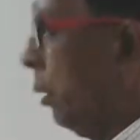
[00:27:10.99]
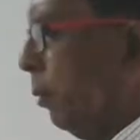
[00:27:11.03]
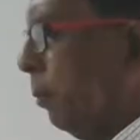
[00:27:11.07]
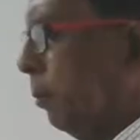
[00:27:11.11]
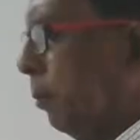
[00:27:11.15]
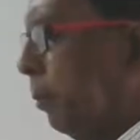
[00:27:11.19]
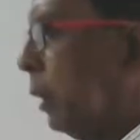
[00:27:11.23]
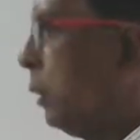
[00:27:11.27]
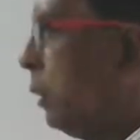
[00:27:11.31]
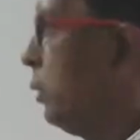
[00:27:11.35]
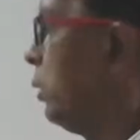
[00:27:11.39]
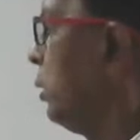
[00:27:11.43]

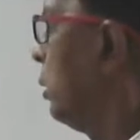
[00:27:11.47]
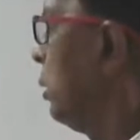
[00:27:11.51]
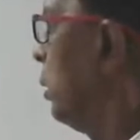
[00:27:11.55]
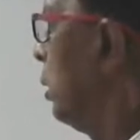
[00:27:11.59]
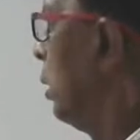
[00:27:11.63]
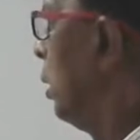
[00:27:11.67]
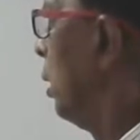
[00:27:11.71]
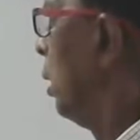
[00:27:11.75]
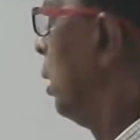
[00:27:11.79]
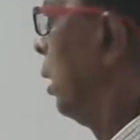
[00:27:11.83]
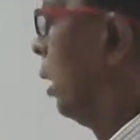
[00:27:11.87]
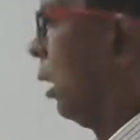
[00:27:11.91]

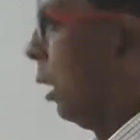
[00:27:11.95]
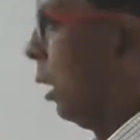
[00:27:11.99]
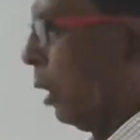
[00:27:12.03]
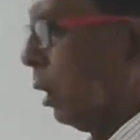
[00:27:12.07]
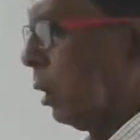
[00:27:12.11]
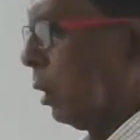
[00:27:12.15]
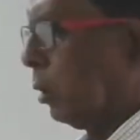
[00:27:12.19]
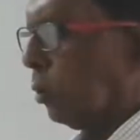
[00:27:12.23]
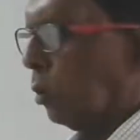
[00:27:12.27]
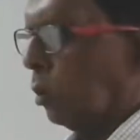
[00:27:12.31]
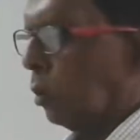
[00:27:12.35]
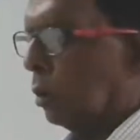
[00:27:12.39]
Means
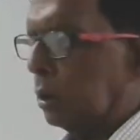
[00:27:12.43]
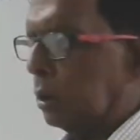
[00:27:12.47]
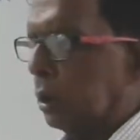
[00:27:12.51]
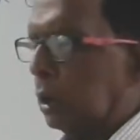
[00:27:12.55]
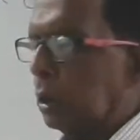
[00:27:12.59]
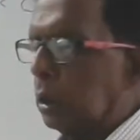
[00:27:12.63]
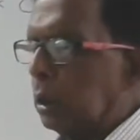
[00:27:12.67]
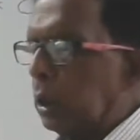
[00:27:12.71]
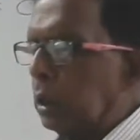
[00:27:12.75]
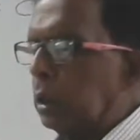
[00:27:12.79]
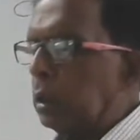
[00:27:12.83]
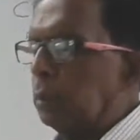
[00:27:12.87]
it
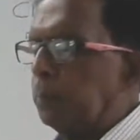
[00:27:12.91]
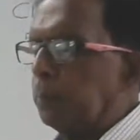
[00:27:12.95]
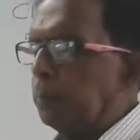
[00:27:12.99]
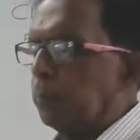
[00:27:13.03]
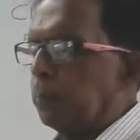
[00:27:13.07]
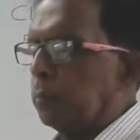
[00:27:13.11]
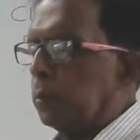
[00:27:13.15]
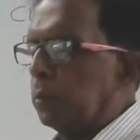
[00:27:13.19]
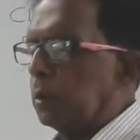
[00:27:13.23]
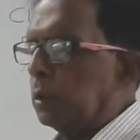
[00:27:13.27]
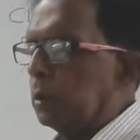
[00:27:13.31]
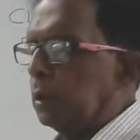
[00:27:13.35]
rotates and
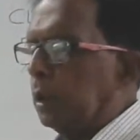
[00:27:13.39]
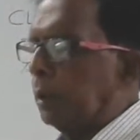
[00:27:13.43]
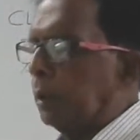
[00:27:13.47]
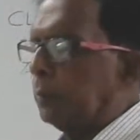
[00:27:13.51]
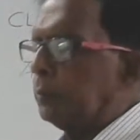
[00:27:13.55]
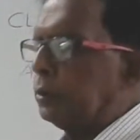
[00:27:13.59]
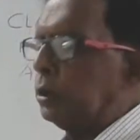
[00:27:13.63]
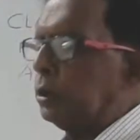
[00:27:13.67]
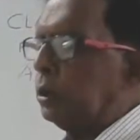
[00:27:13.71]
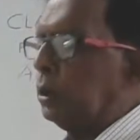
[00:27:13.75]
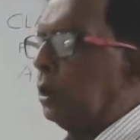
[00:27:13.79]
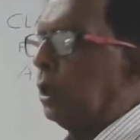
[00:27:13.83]

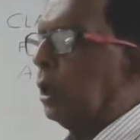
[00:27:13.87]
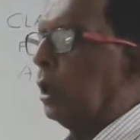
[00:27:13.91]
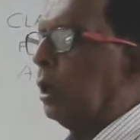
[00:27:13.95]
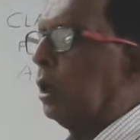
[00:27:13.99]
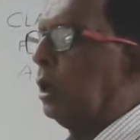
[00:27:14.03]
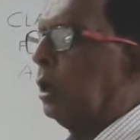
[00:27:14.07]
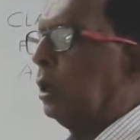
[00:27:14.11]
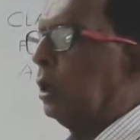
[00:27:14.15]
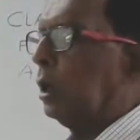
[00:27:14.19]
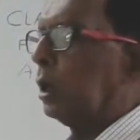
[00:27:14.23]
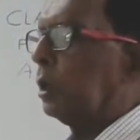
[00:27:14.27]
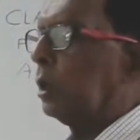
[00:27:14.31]
comes
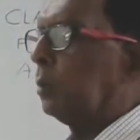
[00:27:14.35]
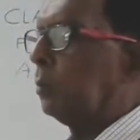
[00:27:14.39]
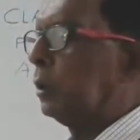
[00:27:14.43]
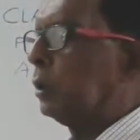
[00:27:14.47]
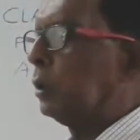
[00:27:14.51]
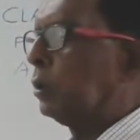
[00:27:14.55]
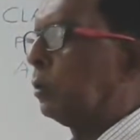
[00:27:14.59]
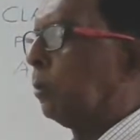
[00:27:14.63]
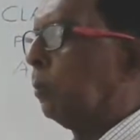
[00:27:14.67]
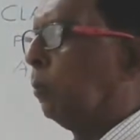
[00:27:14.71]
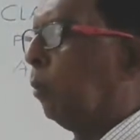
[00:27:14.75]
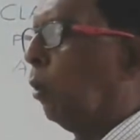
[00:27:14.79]
here. It
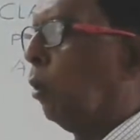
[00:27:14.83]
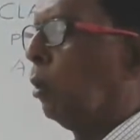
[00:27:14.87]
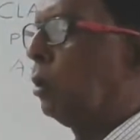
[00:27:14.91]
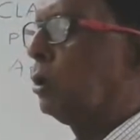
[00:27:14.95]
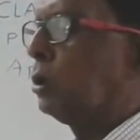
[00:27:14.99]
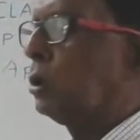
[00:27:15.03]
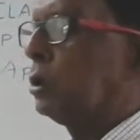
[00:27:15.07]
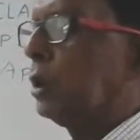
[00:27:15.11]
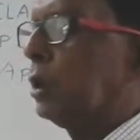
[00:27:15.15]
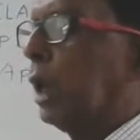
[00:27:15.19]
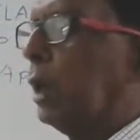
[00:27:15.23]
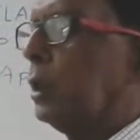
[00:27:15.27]
means both
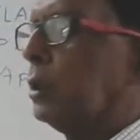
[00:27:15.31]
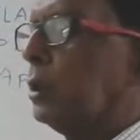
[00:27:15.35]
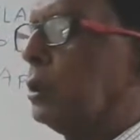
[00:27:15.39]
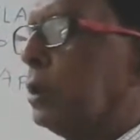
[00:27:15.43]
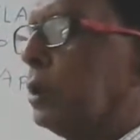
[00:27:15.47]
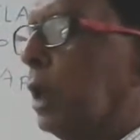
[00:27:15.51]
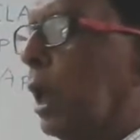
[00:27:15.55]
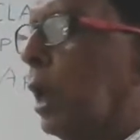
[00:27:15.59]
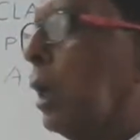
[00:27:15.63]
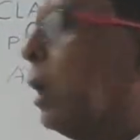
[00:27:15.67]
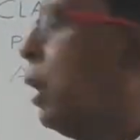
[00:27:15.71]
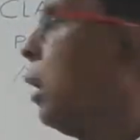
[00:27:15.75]
sides
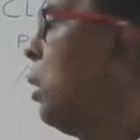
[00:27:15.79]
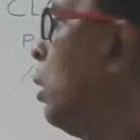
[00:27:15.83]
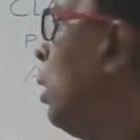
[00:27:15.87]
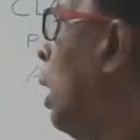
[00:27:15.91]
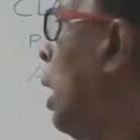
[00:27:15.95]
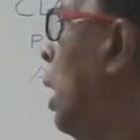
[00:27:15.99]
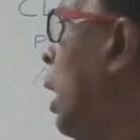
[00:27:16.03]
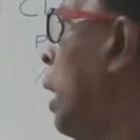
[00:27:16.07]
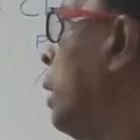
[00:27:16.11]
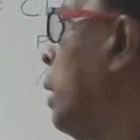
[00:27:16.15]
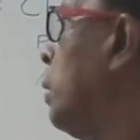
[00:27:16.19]
are at